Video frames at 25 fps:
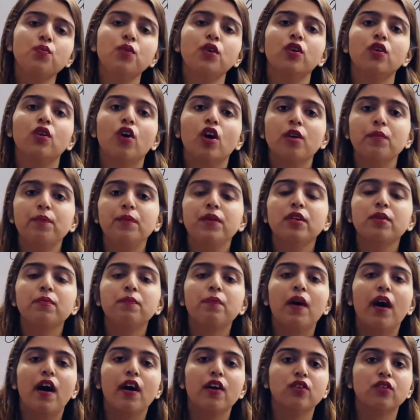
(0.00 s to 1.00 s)
will not be a
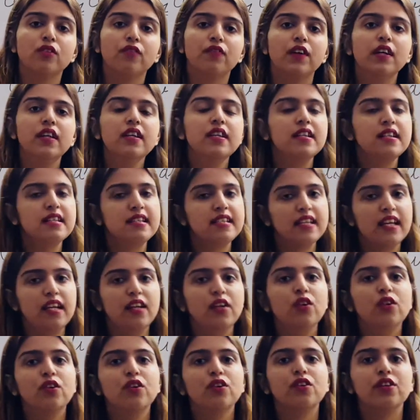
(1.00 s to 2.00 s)
part of our
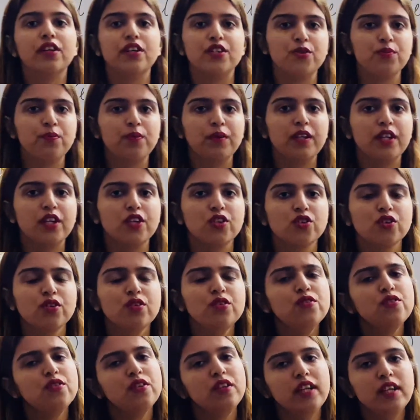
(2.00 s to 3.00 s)
cellular
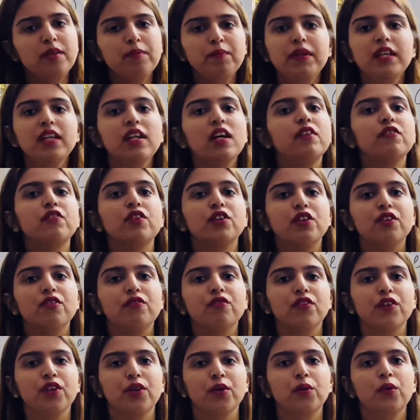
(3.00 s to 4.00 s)
respiration, so let me cover it
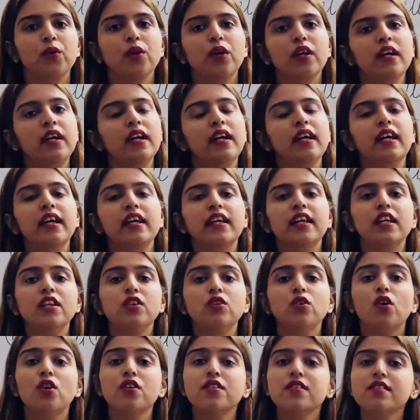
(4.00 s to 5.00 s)
for you.
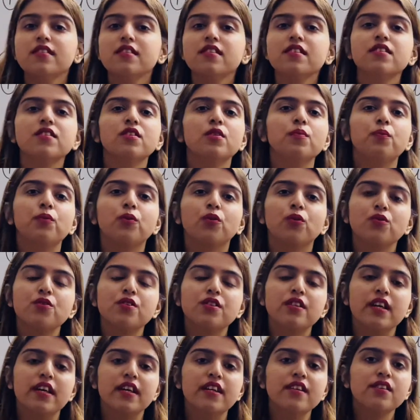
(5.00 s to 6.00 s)
Ketosis is the
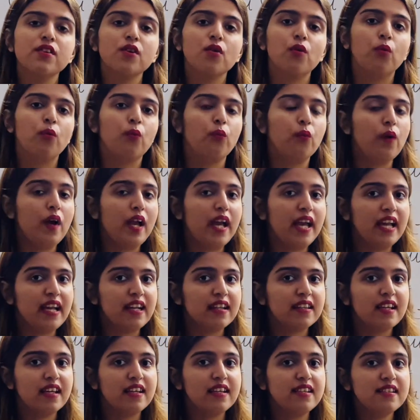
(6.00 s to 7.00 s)
process where
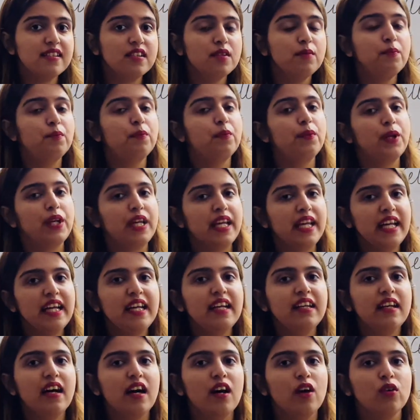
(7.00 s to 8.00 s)
there is a
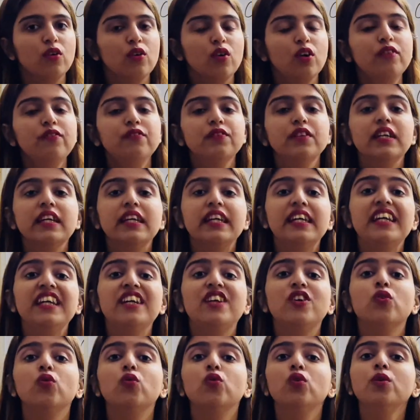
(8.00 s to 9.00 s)
breakdown of
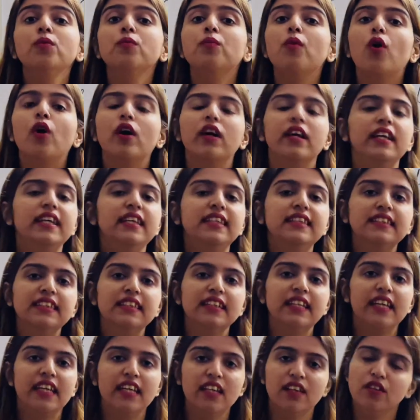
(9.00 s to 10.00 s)
ketone bodies
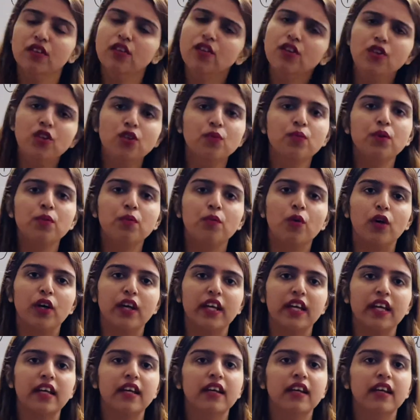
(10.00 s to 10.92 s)
in the human body.